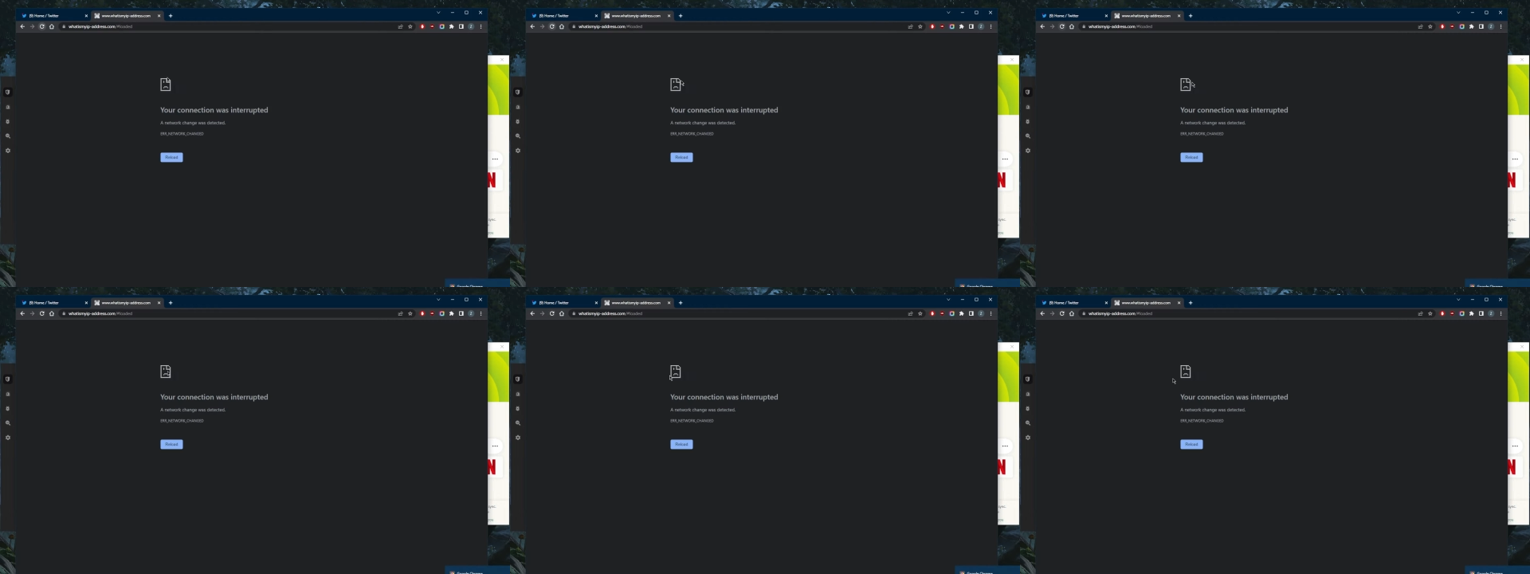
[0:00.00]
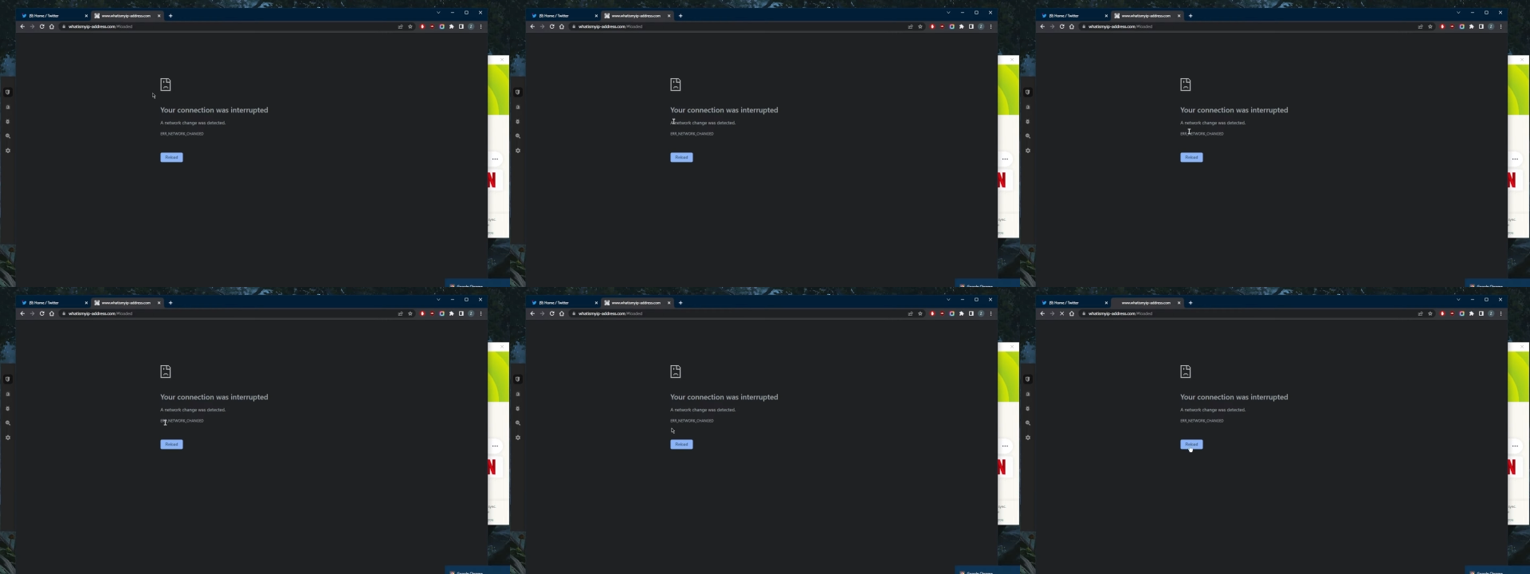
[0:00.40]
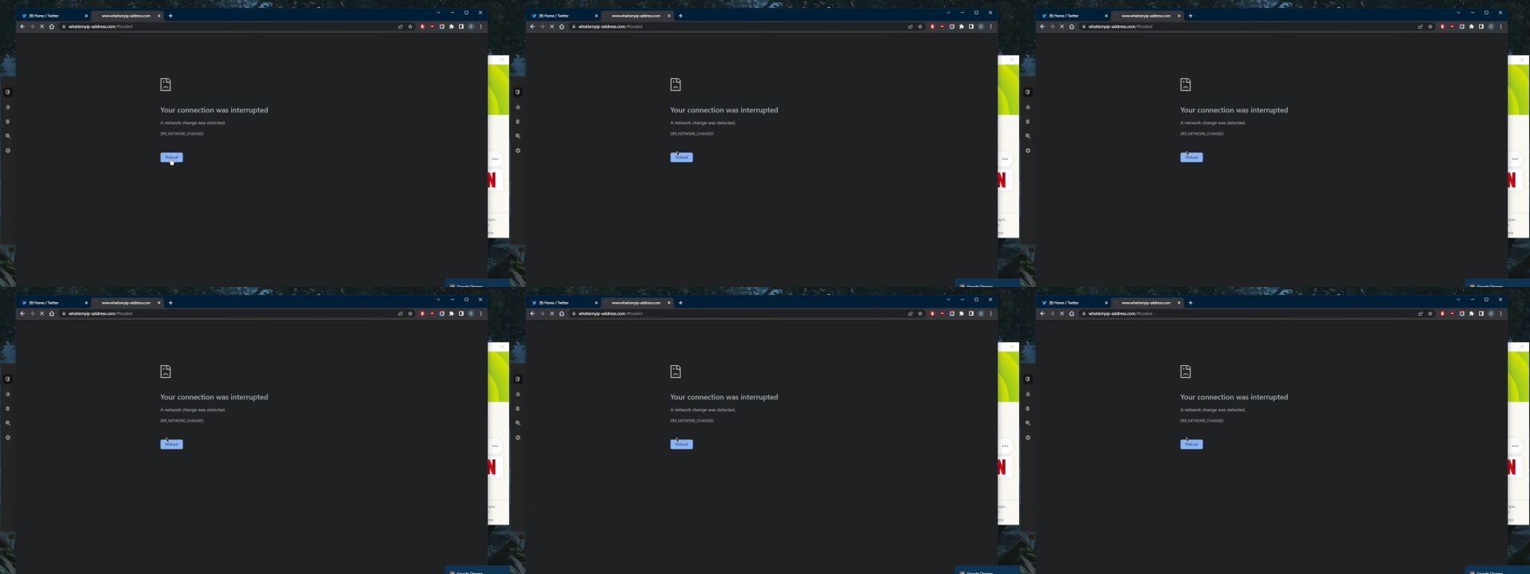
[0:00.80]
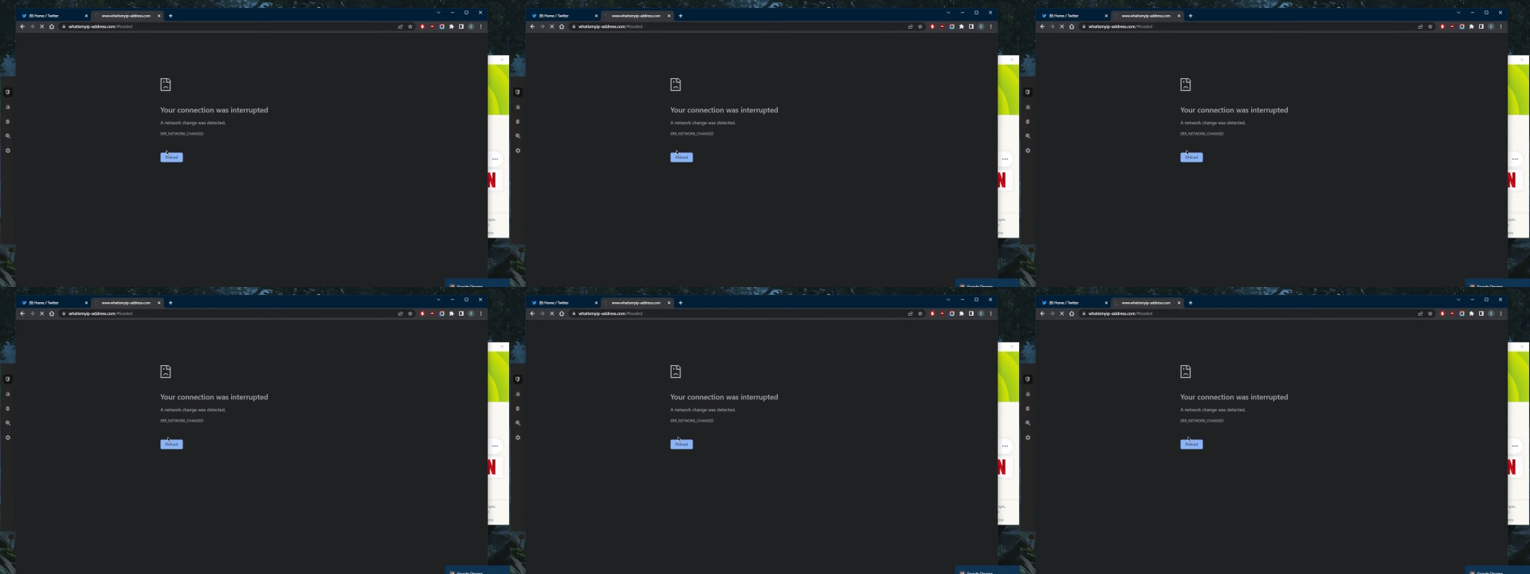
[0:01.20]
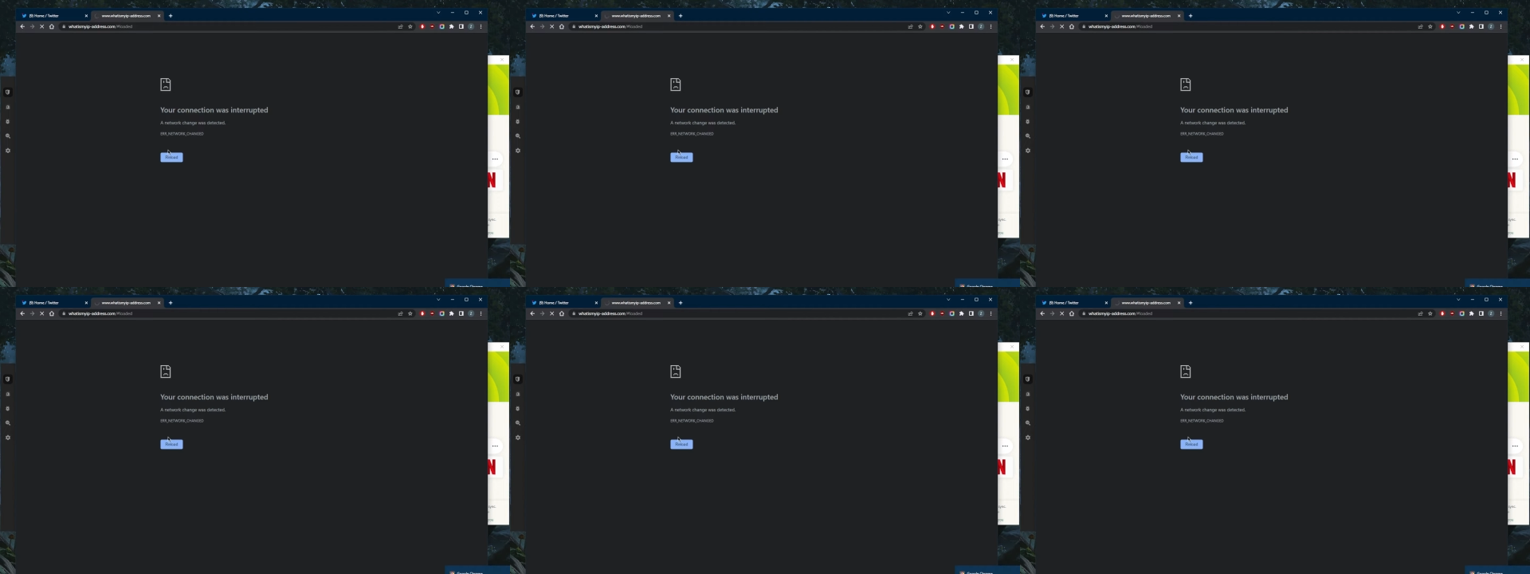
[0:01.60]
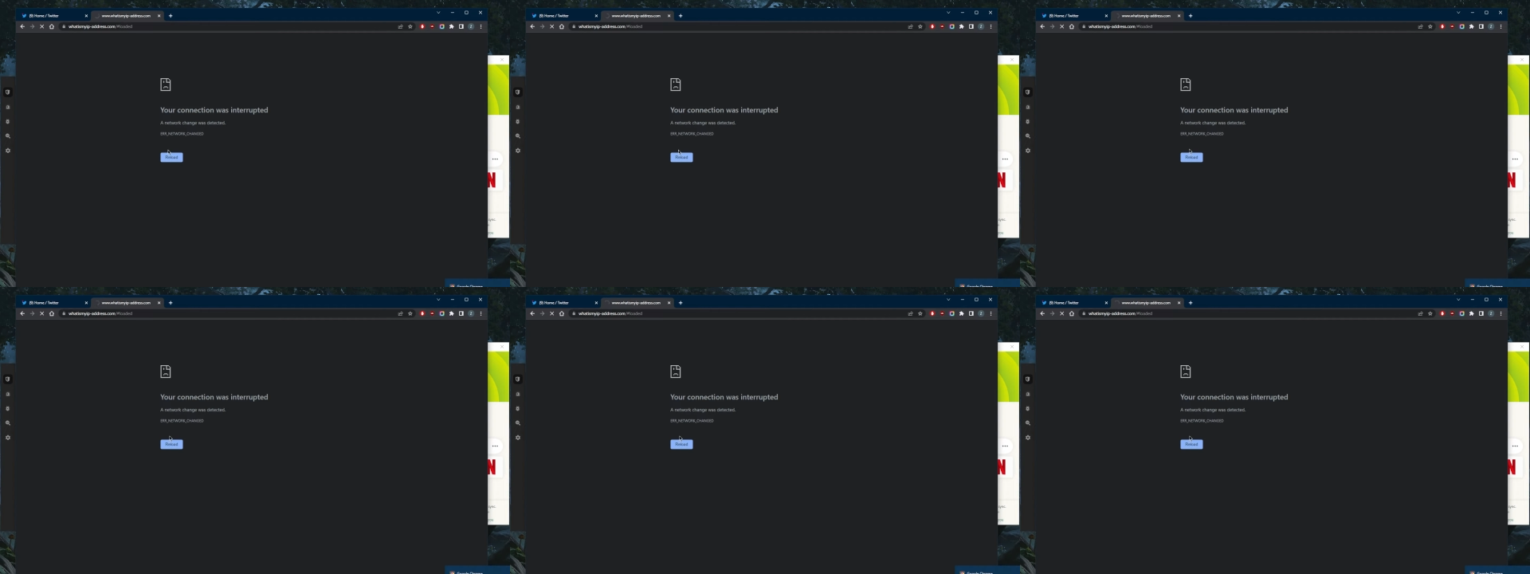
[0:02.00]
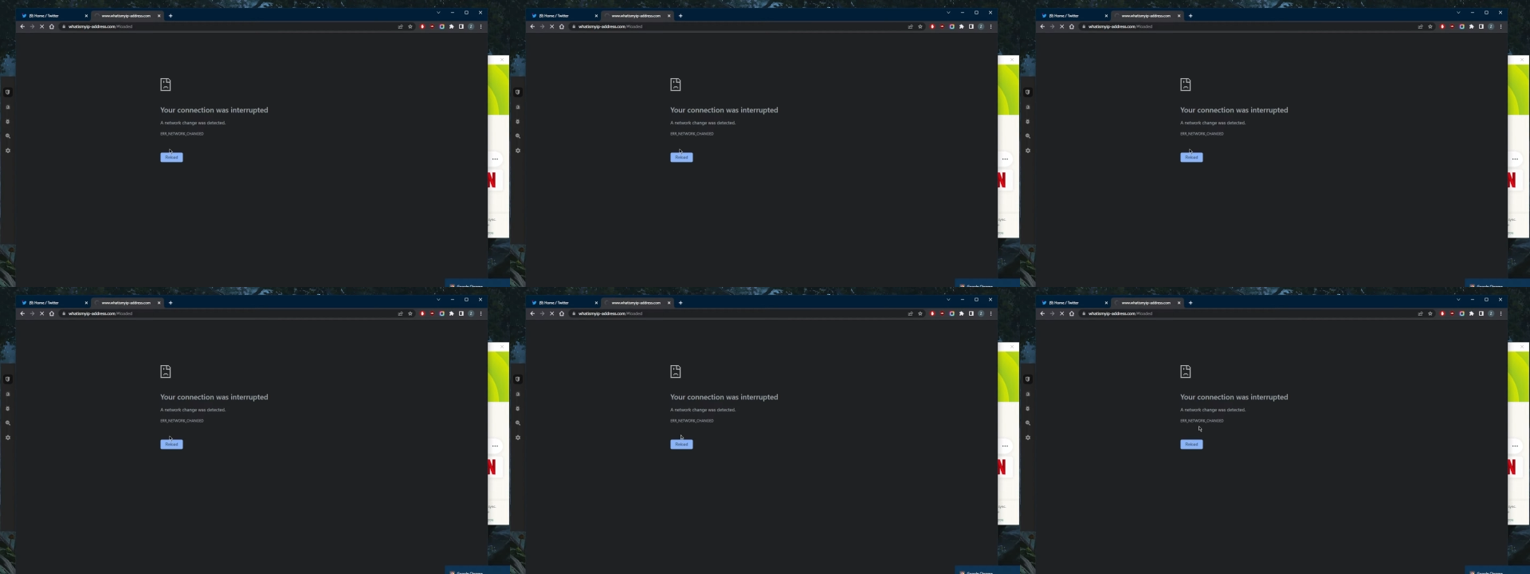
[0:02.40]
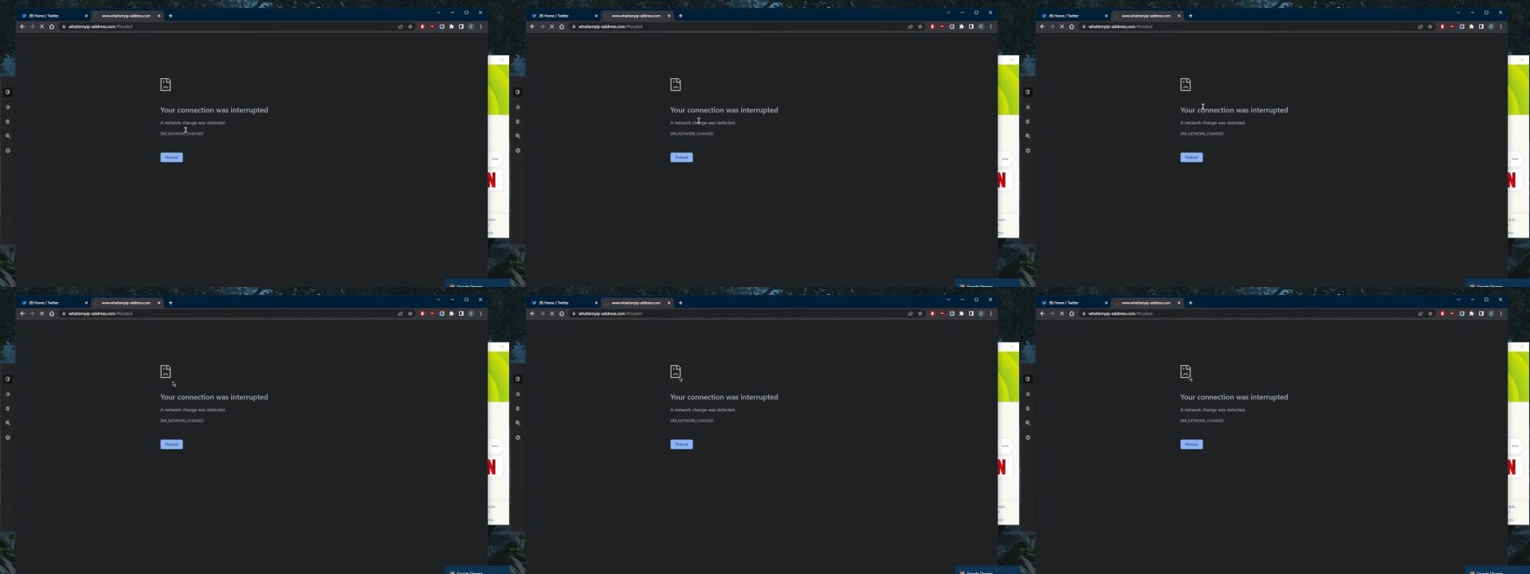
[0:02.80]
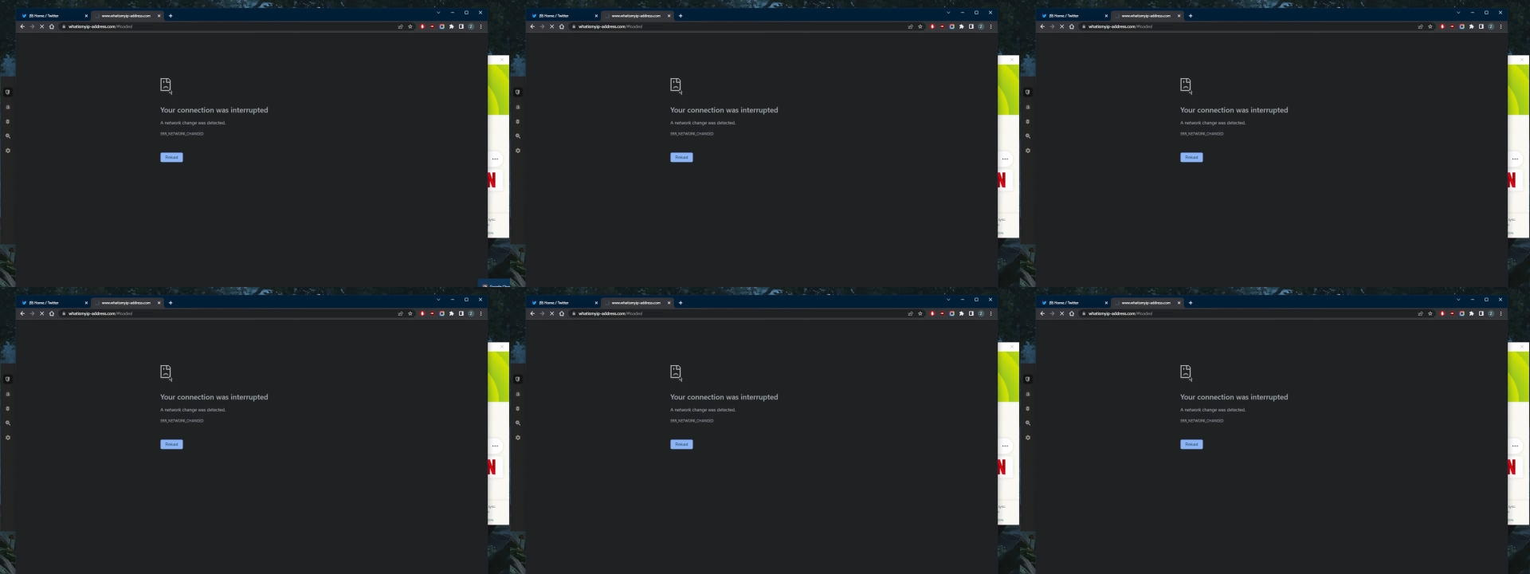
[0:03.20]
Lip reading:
No face is visible, so there are no lips to read.